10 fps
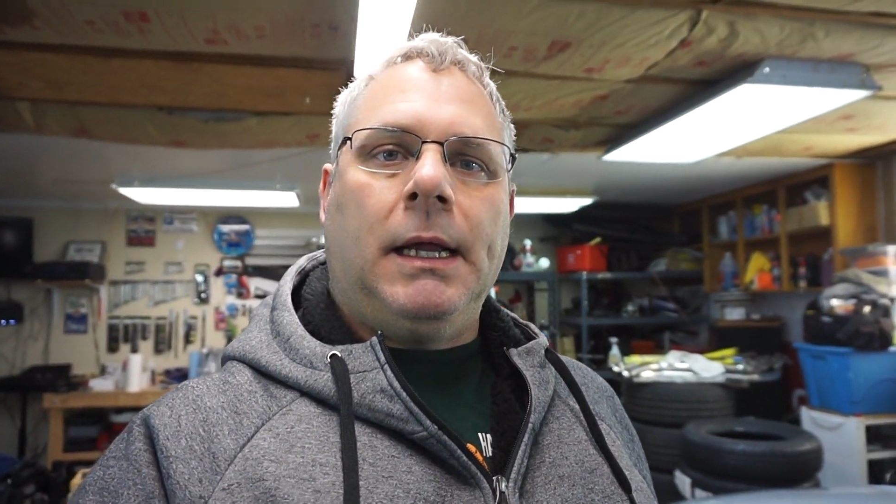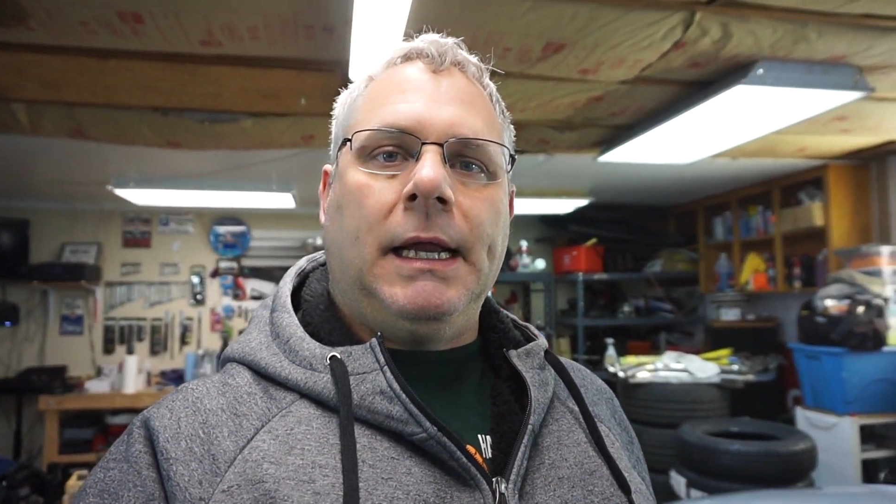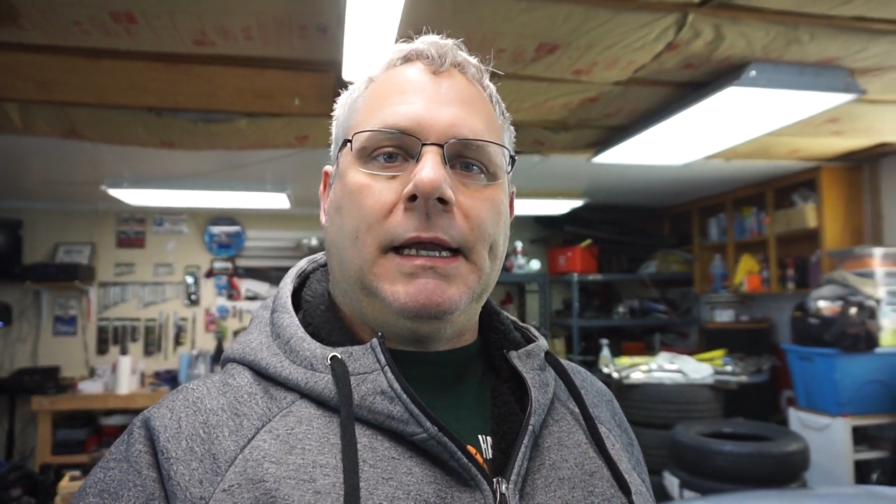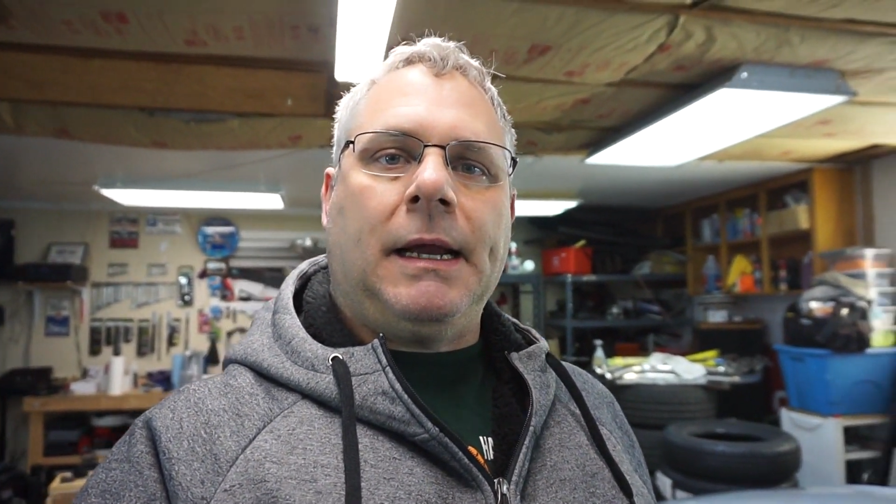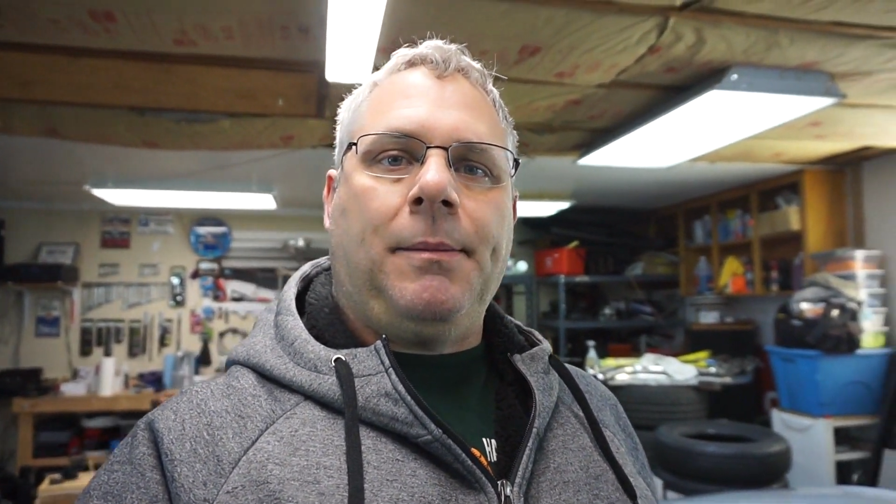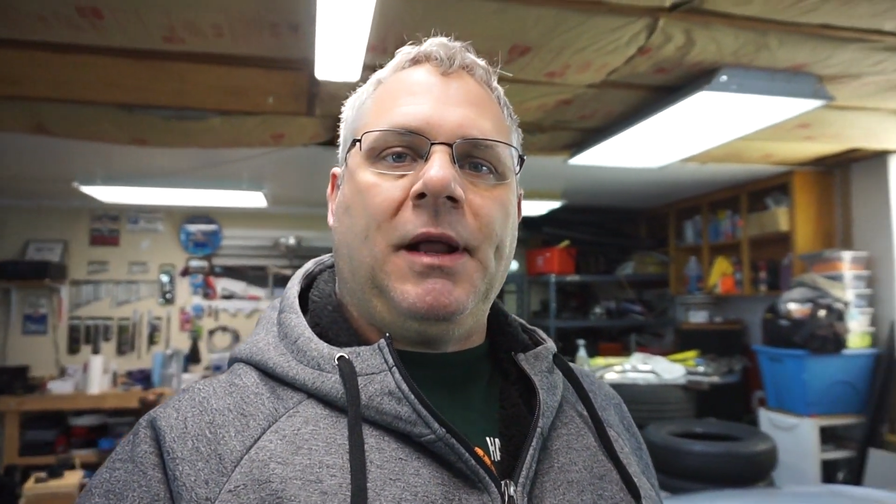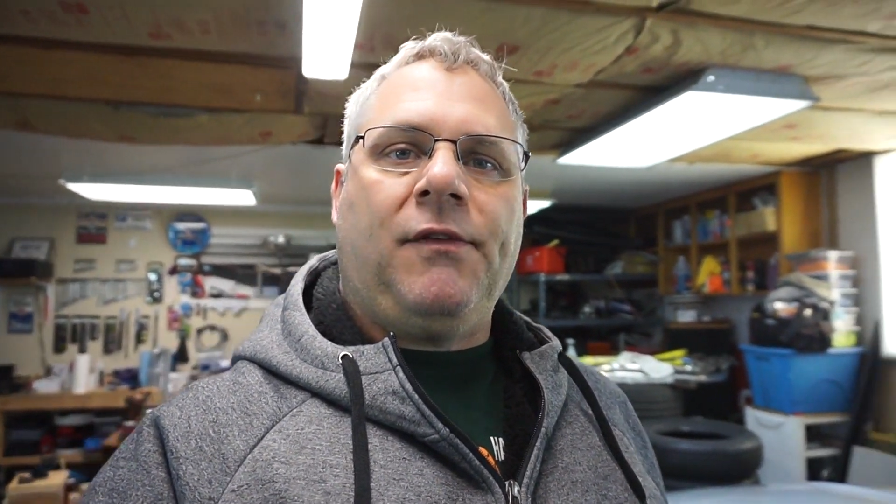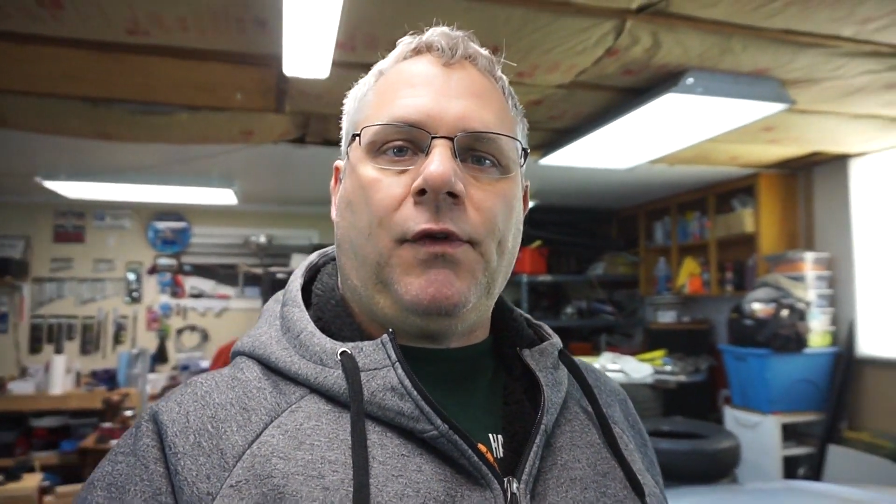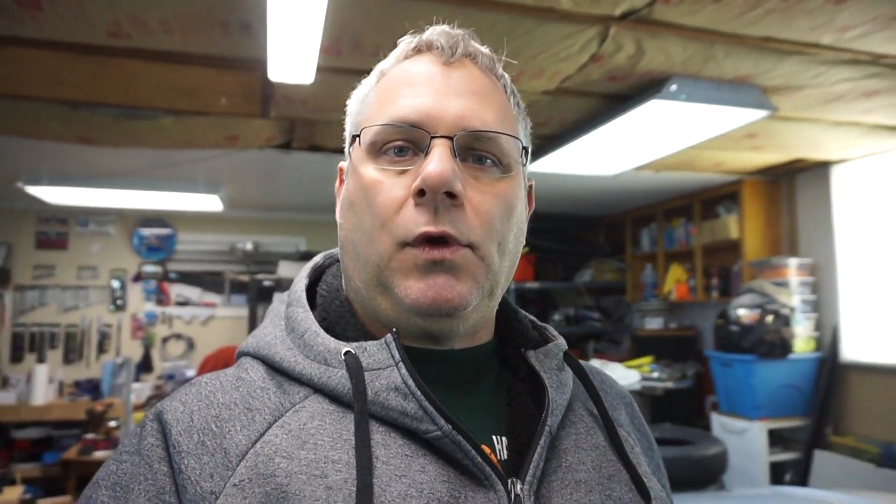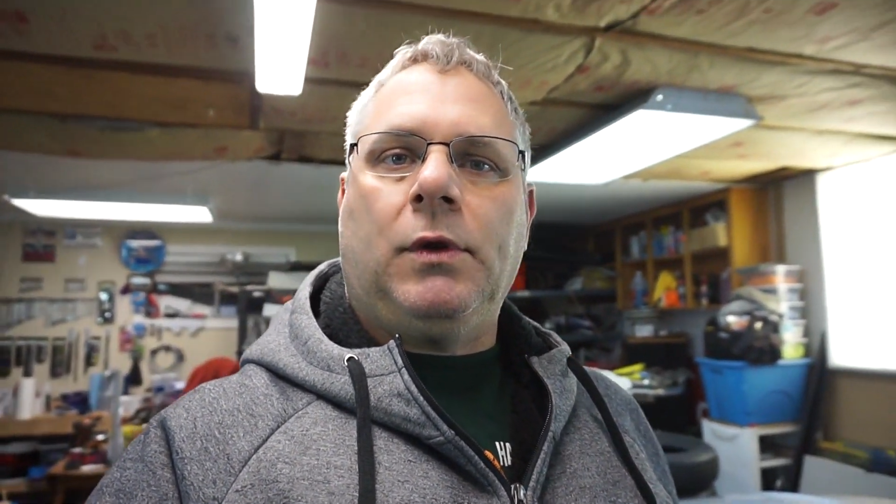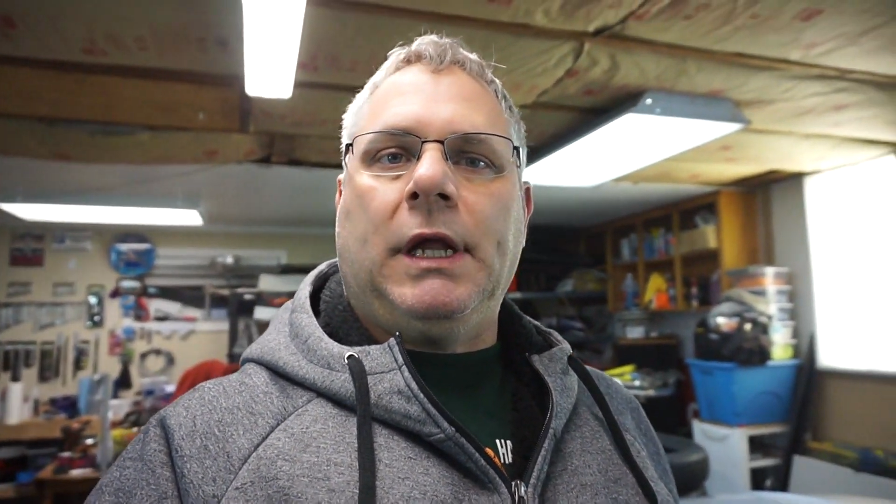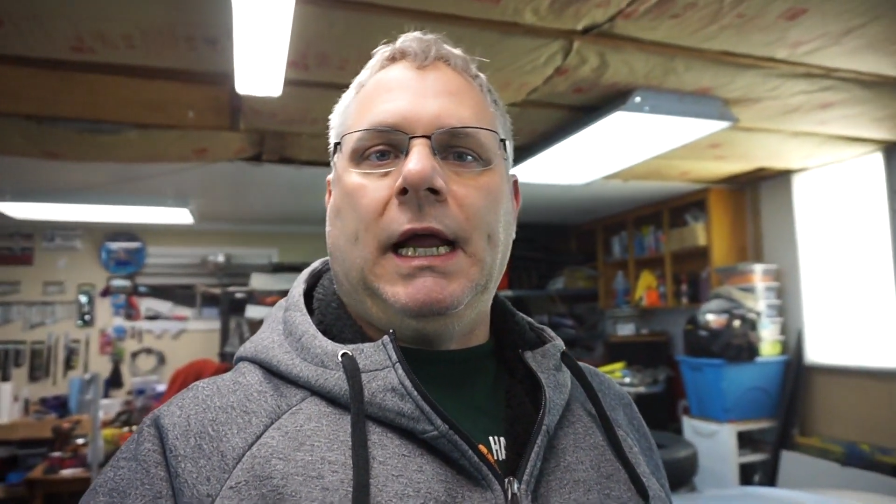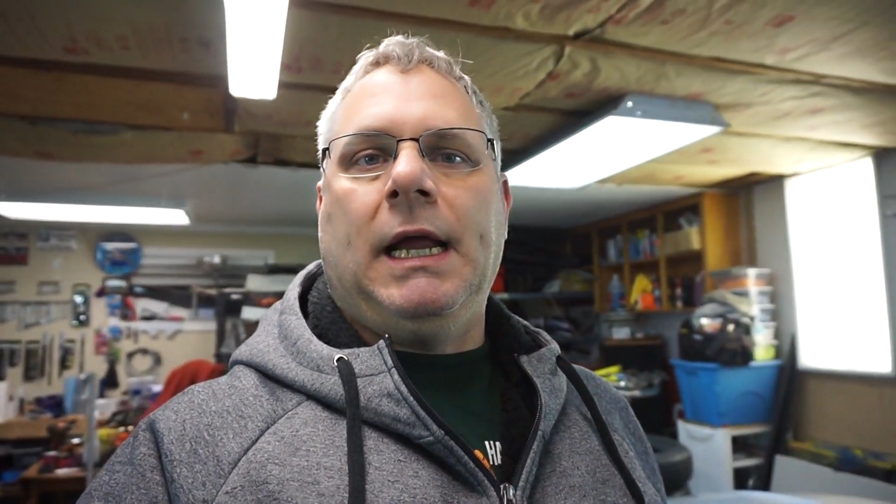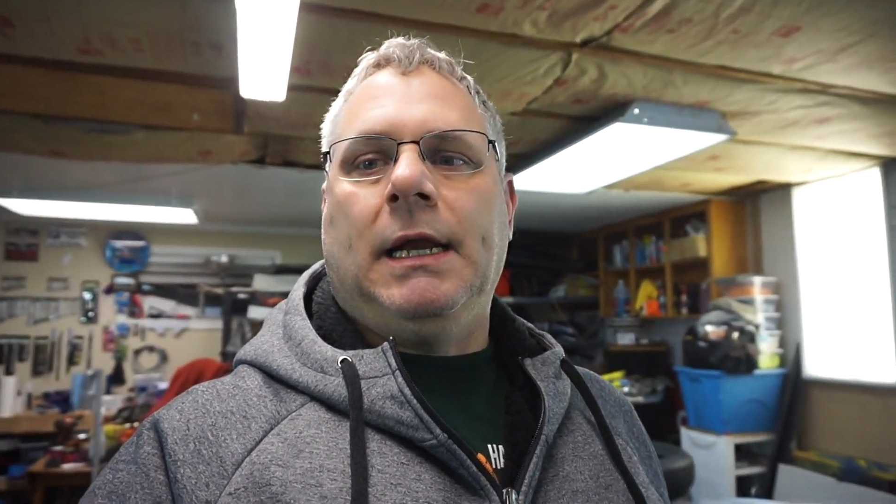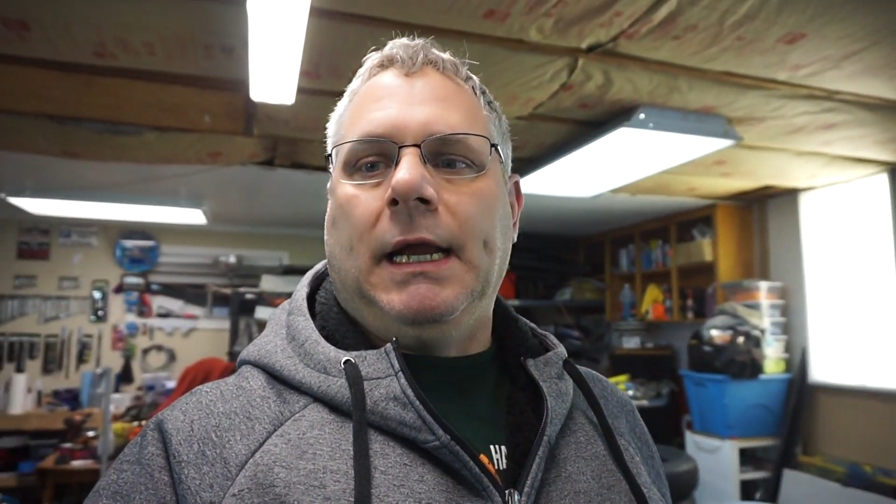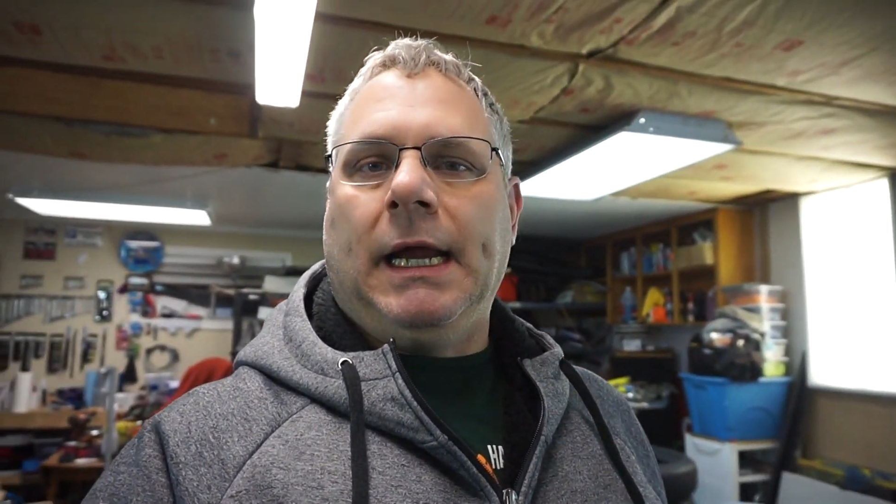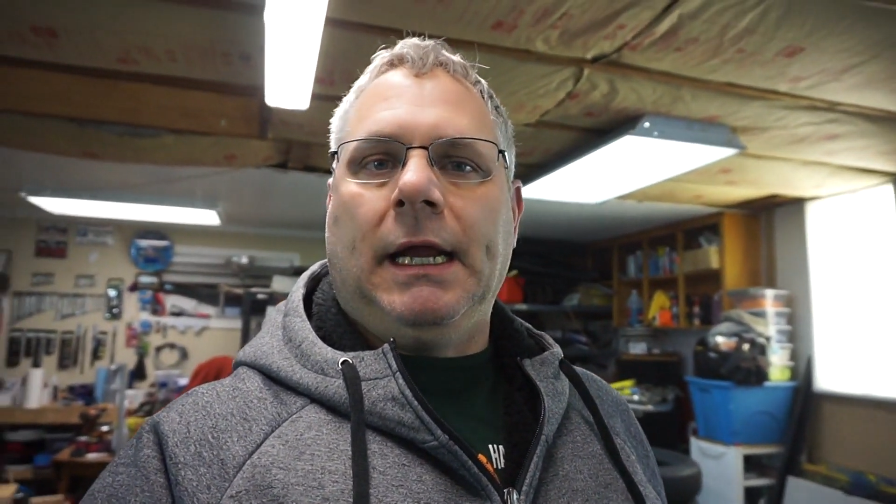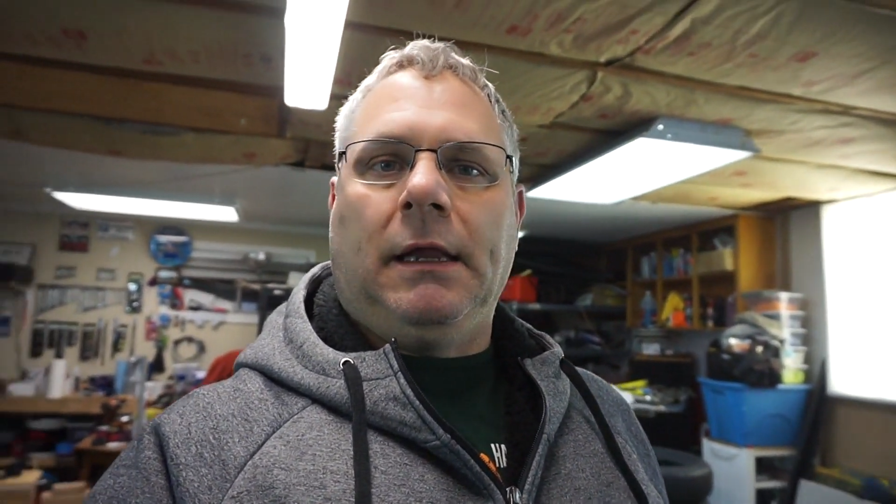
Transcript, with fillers: intake manifold and a